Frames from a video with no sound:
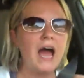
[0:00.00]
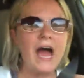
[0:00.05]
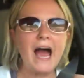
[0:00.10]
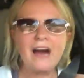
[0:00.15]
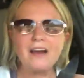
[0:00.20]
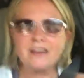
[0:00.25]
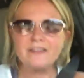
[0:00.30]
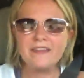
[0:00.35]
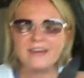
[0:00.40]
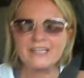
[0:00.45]

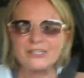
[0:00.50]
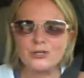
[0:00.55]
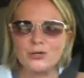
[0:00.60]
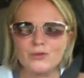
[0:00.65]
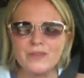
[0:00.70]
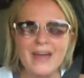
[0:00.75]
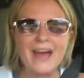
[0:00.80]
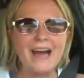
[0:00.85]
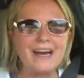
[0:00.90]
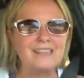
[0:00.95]
How did they do
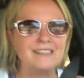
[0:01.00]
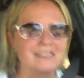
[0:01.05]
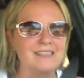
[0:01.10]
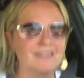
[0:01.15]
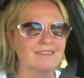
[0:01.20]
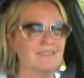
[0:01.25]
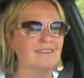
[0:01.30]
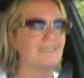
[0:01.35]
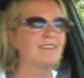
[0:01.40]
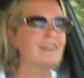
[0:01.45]
that?
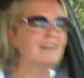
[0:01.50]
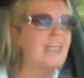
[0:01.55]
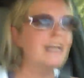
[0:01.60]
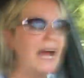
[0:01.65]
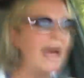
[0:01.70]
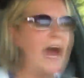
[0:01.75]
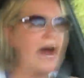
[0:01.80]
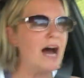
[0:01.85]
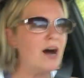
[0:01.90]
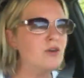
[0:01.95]

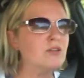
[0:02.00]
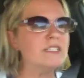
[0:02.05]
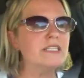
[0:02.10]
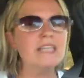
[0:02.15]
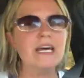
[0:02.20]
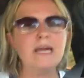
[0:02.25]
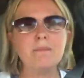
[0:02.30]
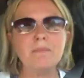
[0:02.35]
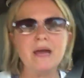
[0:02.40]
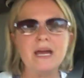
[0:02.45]
How did
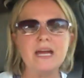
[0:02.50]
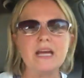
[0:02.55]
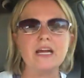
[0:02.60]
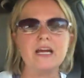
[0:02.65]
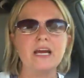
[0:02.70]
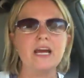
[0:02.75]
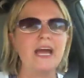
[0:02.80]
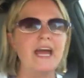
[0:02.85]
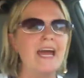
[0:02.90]
they make